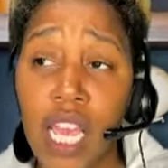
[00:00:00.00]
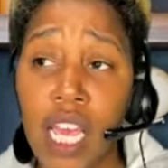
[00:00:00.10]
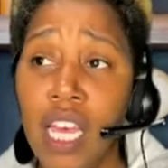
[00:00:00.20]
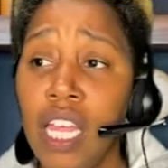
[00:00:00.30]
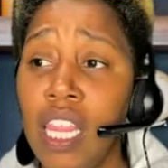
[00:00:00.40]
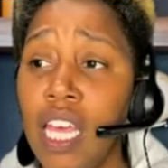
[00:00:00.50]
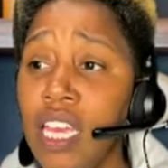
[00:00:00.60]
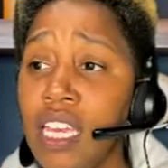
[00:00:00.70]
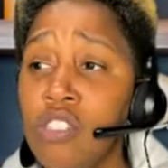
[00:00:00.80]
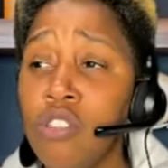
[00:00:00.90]
Like
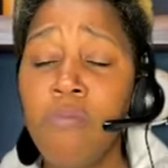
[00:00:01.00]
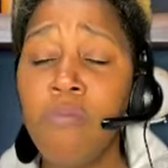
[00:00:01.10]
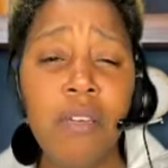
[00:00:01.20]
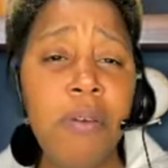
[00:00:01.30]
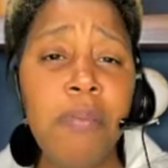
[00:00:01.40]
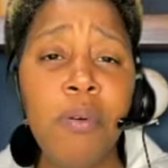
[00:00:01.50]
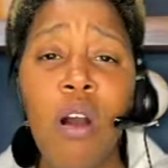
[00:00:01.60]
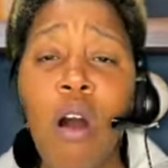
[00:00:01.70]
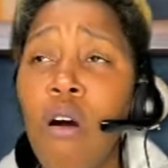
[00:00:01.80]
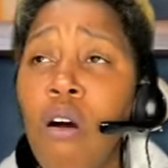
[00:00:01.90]
so many people
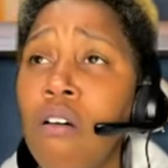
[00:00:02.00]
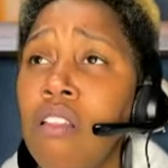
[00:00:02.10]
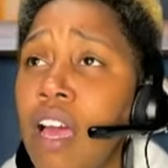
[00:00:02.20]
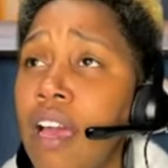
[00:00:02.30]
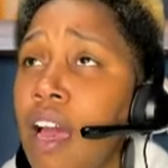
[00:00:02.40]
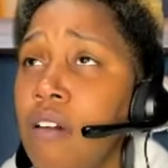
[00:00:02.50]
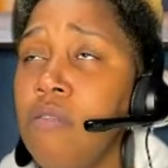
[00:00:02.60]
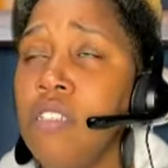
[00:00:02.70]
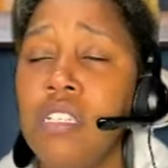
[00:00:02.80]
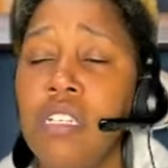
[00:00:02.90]
call. I
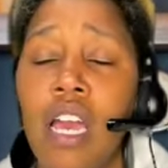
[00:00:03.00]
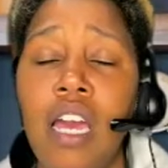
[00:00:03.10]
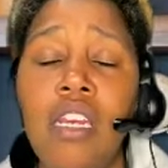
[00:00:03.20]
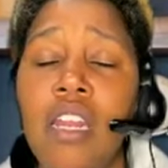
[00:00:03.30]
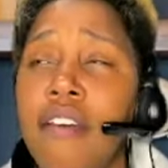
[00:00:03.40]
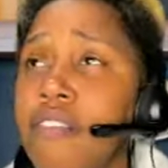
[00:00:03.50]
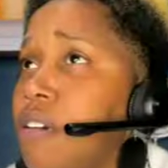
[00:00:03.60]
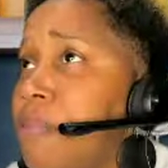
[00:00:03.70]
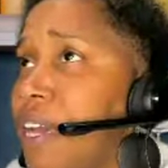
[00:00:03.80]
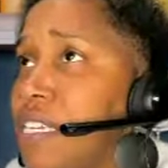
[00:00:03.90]
didn't have the
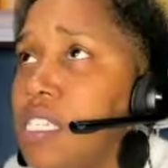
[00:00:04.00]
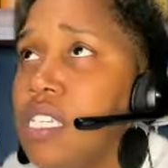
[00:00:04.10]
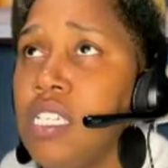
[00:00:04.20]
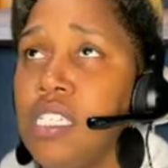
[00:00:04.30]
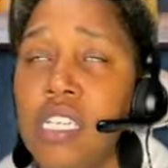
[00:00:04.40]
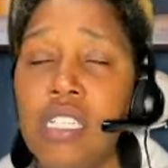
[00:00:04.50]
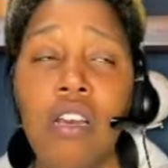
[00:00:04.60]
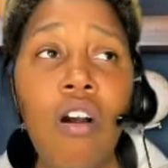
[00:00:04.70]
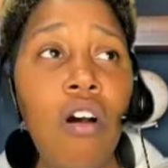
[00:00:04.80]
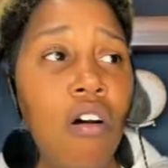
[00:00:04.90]
capacity to take the
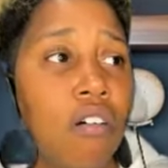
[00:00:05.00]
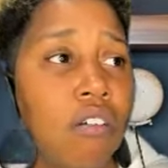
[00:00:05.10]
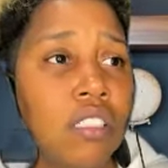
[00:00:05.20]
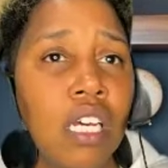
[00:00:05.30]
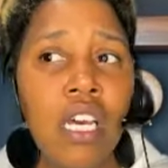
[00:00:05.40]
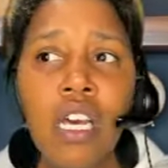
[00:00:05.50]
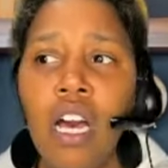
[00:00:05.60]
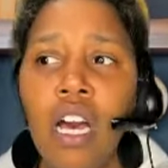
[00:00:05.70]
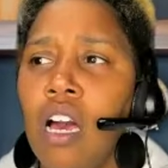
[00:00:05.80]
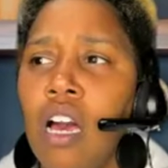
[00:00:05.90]
calls.
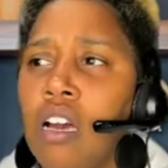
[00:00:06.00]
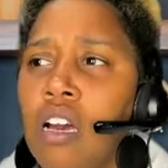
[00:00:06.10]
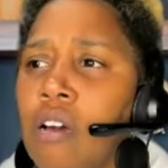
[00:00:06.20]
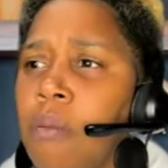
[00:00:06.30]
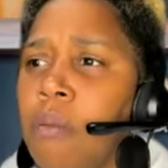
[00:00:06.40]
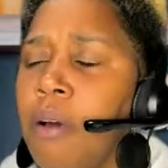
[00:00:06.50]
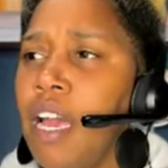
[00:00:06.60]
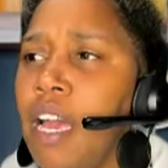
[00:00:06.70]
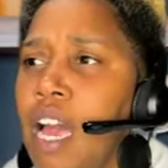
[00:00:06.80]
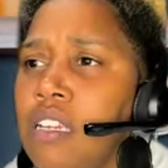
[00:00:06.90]
I
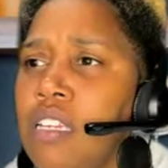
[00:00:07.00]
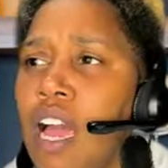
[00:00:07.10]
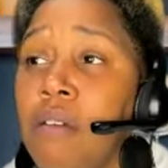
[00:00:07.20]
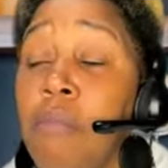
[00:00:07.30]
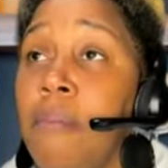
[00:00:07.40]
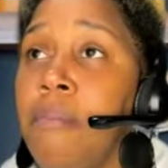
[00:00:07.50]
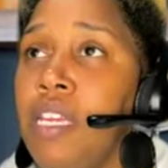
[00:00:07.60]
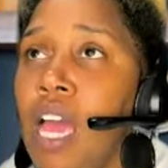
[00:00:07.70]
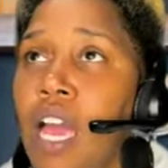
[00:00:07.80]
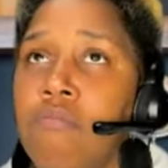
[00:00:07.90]
mean,
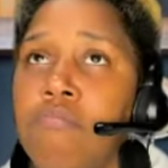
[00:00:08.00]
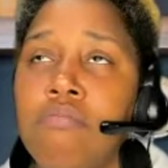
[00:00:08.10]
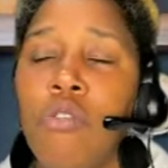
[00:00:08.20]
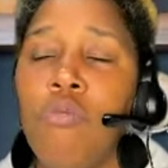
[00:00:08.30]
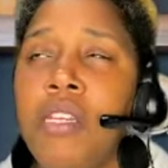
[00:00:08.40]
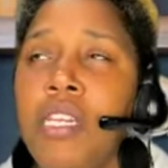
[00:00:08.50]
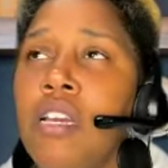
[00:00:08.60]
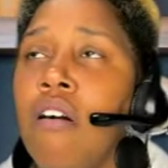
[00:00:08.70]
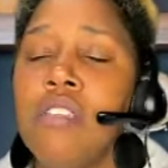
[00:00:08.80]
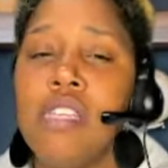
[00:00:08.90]
I so many
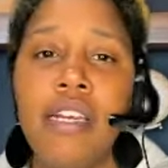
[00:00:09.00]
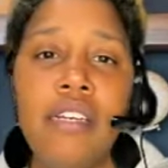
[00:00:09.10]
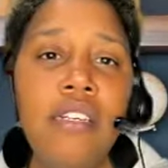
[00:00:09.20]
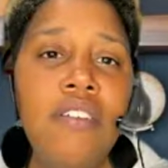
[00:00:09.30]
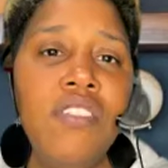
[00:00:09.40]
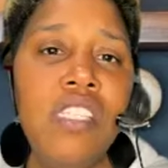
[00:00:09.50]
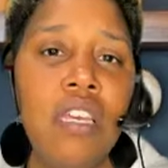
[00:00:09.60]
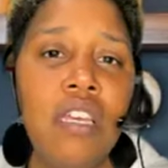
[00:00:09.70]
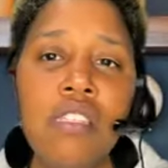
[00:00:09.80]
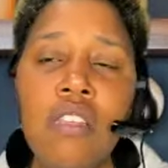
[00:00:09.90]
calls I couldn't even take
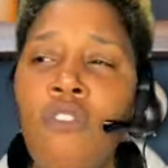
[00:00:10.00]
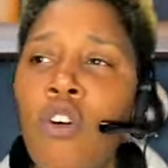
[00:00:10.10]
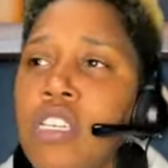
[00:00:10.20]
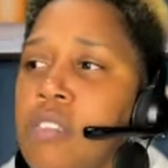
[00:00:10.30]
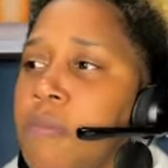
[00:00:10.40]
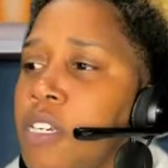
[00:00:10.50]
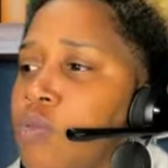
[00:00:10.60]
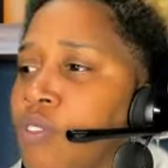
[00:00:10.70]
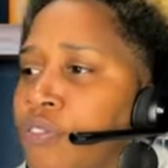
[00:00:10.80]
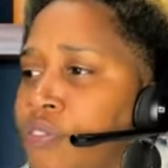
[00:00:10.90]
because the voicemails were
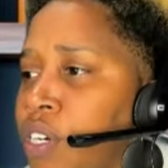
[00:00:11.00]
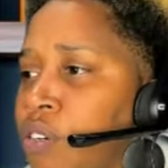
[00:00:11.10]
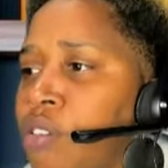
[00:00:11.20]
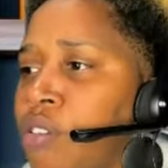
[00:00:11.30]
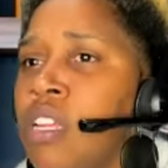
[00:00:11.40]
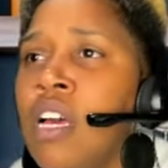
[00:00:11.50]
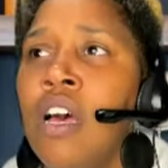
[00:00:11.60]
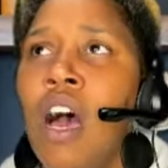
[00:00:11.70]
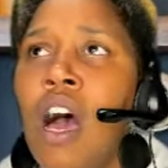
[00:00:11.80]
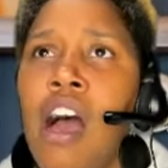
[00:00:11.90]
full.
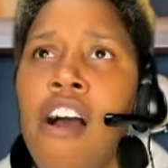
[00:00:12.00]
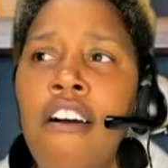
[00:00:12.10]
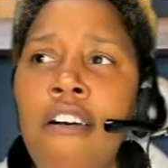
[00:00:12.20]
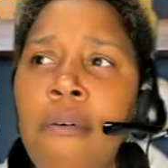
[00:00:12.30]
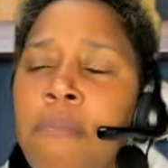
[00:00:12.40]
Um,